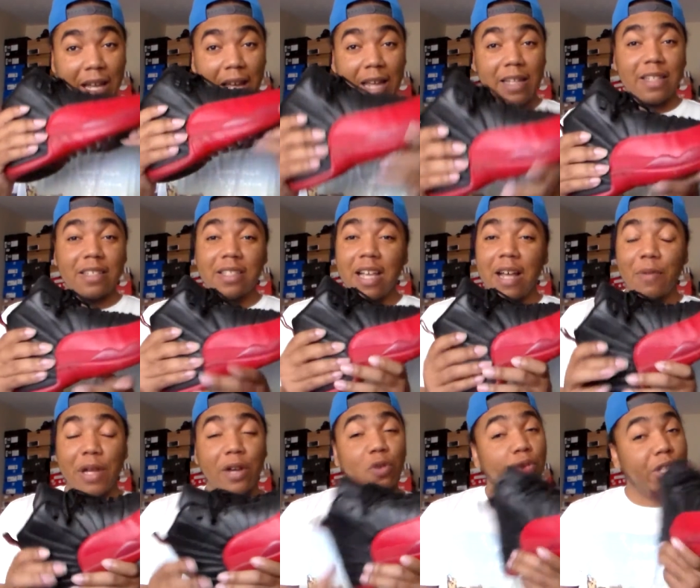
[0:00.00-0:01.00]
at this time,
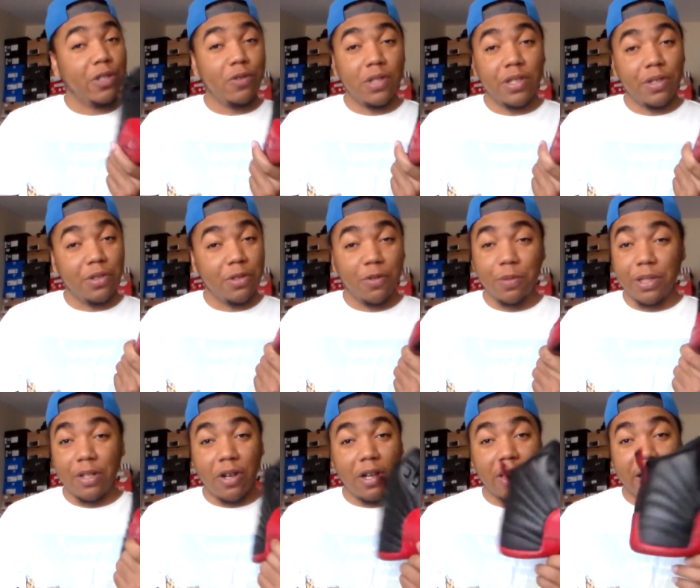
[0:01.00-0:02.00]
not on YouTube
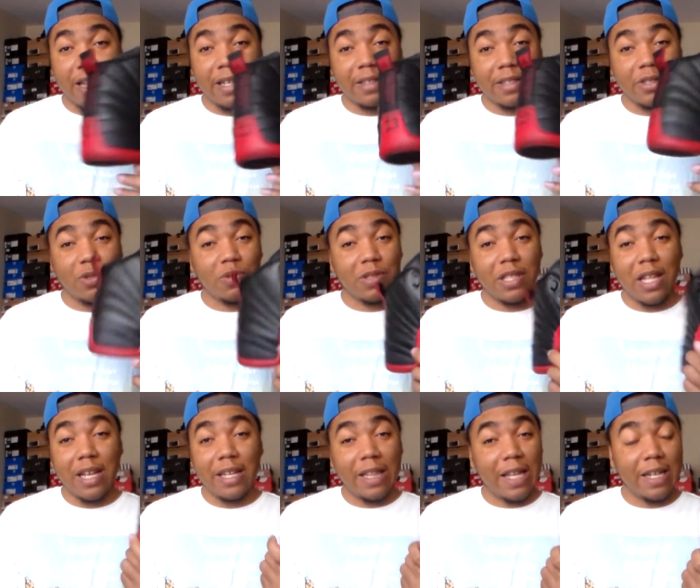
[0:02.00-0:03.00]
and all that. This was
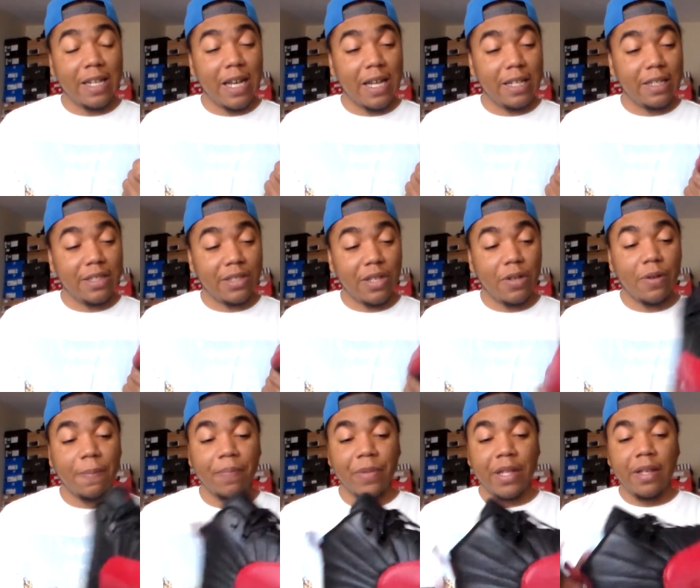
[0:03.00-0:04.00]
like late 90s,
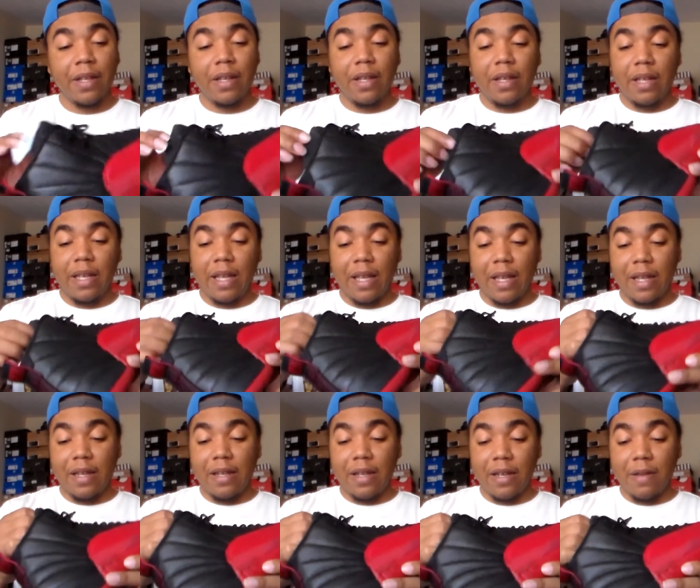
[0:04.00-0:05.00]
so.
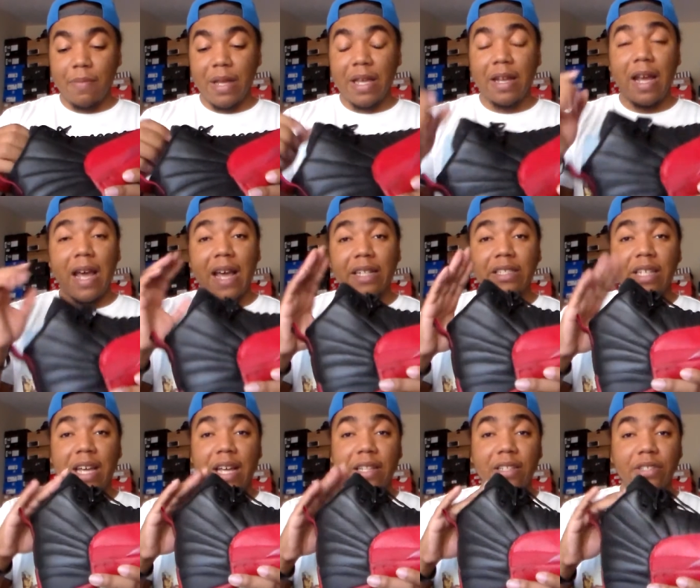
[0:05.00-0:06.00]
And uh, man, I
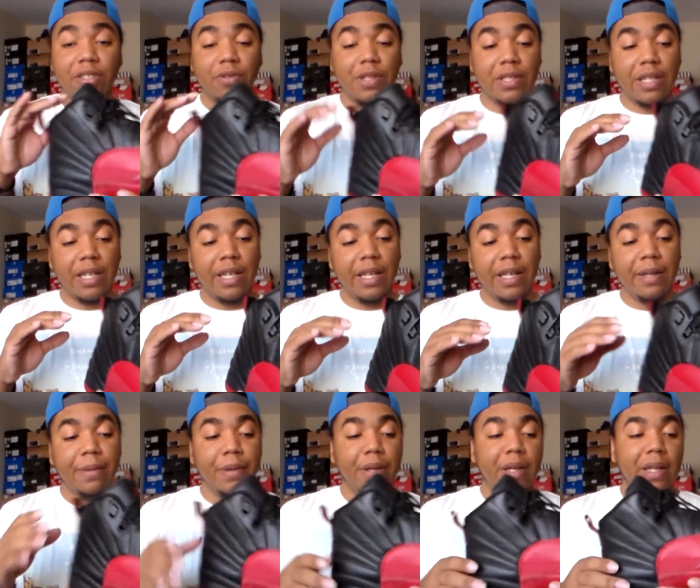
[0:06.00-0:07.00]
actually had this shoe as a
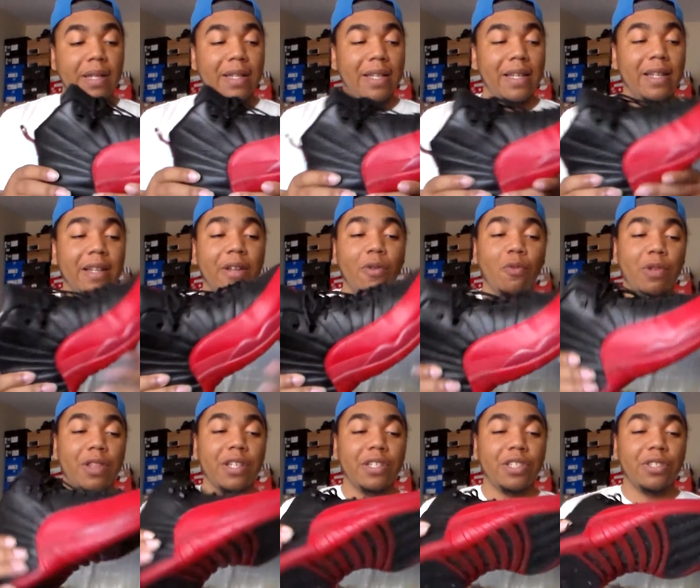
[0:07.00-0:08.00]
kid. And then
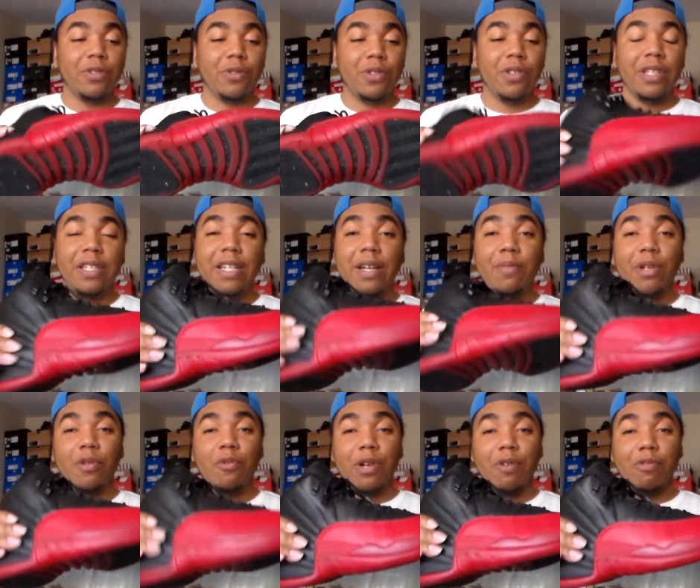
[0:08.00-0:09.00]
with this shoe, you could damn
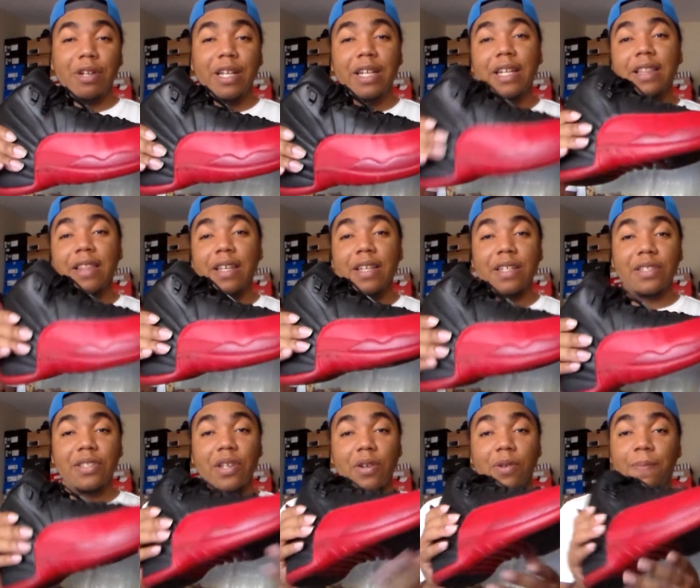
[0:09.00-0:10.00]
near wear with anything,
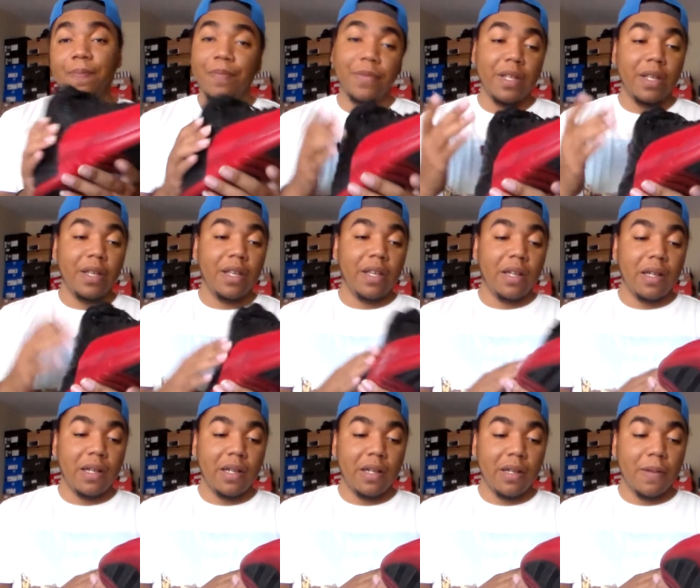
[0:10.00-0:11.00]
so.
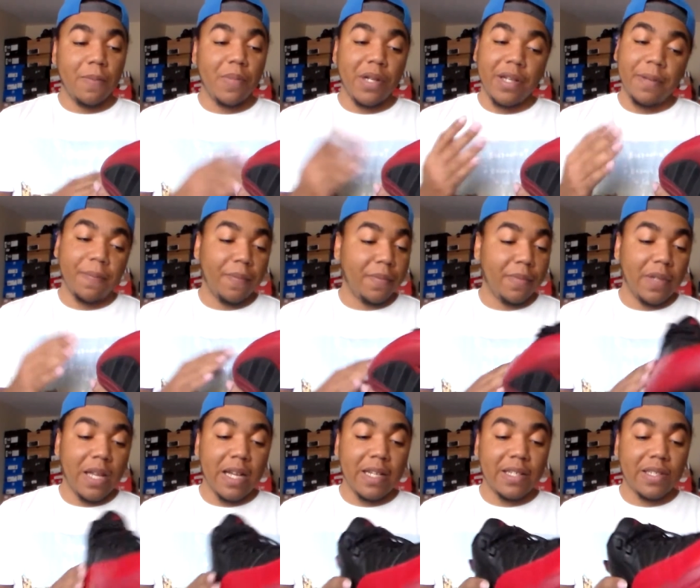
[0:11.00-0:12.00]
Um, but
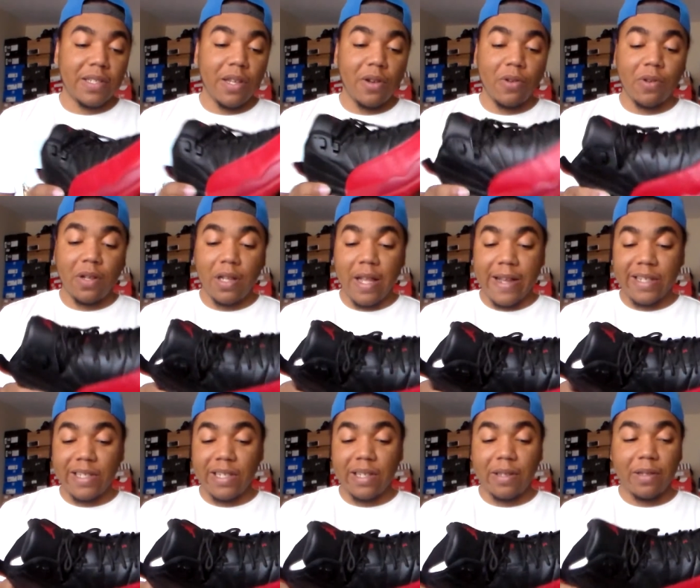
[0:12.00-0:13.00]
nice, subtle,
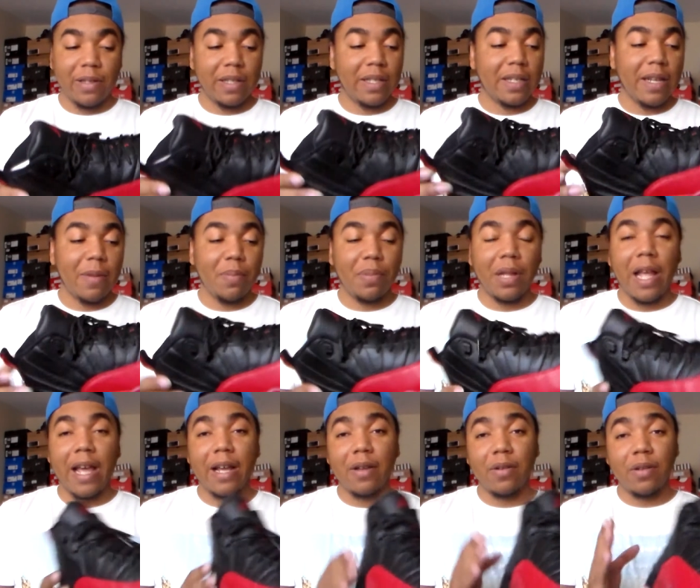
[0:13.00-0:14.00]
classic. Got that
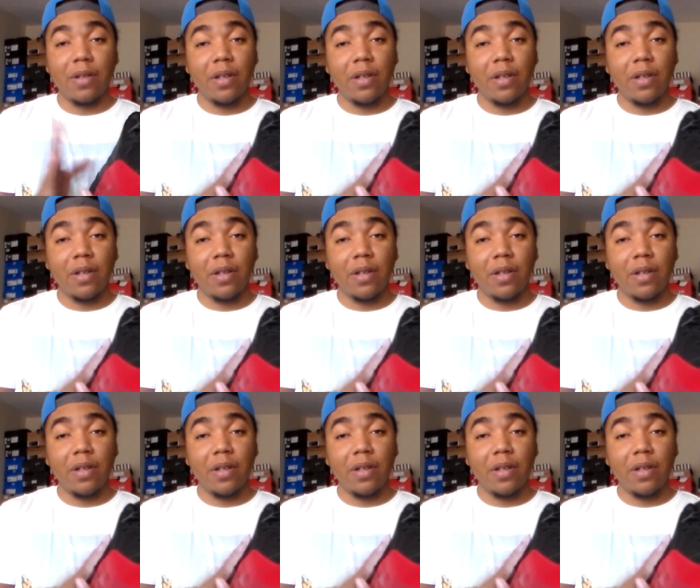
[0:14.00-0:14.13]
black